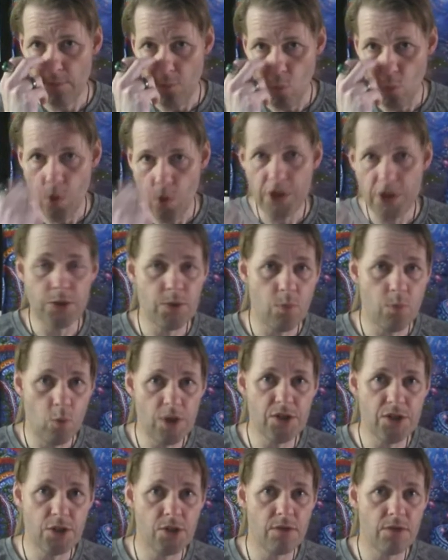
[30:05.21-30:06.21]

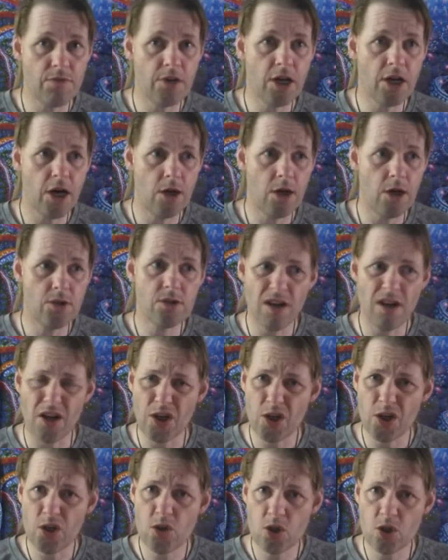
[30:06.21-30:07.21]
Wizards of the Coast a
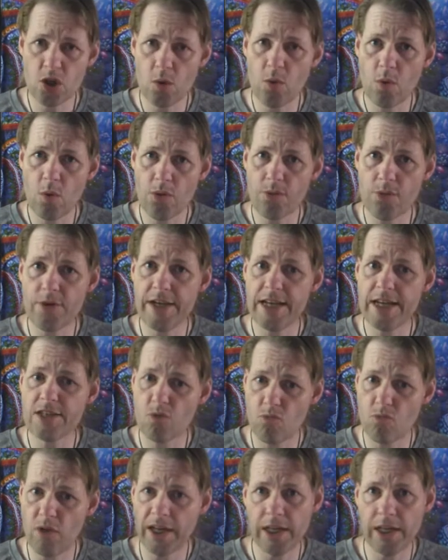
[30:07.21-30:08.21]
good 2 or 3 years to
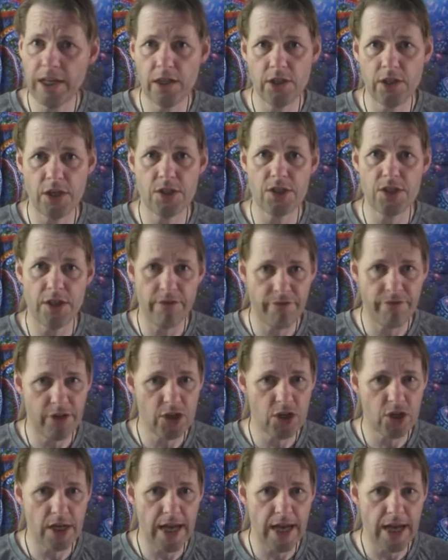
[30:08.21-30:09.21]
recognise it
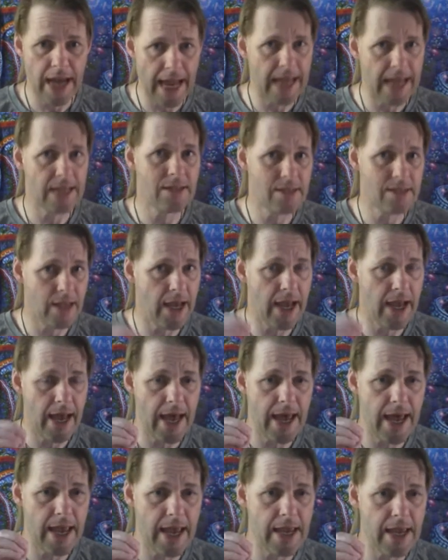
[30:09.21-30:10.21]
officially as
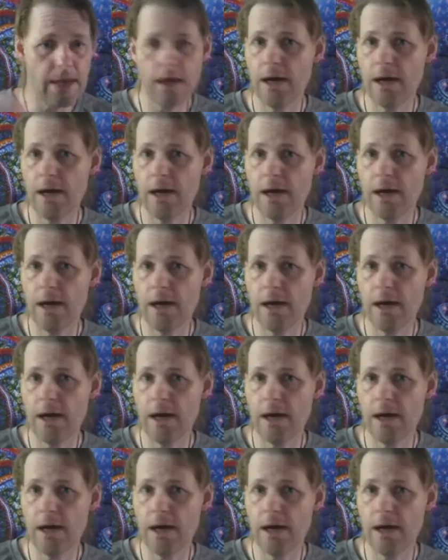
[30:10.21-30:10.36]
a